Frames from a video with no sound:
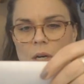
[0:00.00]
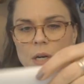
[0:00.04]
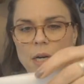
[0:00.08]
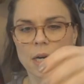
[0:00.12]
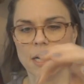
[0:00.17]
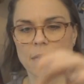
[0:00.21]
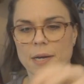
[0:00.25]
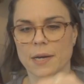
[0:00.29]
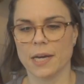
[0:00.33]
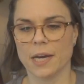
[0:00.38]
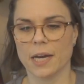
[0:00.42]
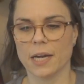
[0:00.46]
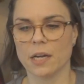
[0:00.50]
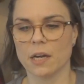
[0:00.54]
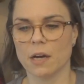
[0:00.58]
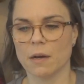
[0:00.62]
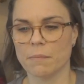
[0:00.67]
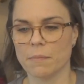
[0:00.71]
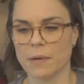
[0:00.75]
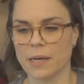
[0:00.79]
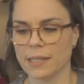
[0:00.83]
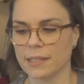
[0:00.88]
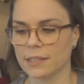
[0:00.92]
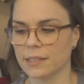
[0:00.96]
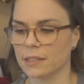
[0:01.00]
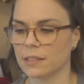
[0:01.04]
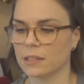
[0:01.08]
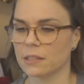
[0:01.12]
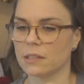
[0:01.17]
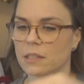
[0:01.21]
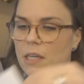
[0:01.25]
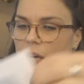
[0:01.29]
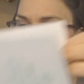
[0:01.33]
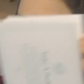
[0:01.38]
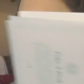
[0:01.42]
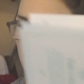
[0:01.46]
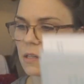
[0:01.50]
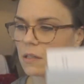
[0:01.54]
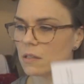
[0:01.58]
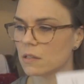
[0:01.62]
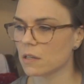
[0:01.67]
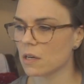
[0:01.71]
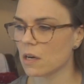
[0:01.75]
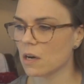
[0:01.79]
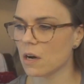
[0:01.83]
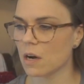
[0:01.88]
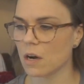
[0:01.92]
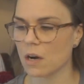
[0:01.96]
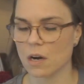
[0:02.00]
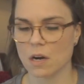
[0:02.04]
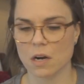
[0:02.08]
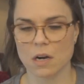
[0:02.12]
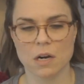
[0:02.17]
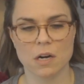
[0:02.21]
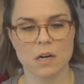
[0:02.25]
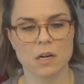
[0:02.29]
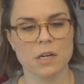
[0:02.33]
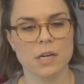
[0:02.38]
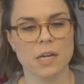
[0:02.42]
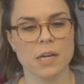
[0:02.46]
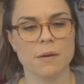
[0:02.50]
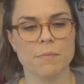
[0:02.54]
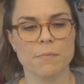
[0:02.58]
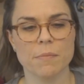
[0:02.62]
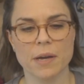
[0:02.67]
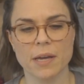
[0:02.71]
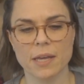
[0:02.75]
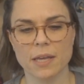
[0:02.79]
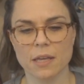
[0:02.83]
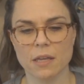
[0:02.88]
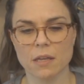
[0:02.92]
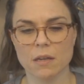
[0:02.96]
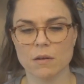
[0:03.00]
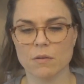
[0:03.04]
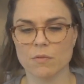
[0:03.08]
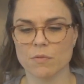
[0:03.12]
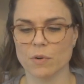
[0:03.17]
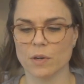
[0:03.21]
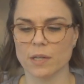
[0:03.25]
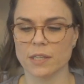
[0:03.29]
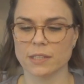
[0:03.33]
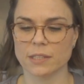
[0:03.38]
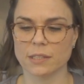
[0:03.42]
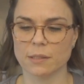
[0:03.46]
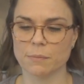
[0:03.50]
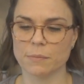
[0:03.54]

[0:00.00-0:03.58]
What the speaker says: I got my style card and my invoice.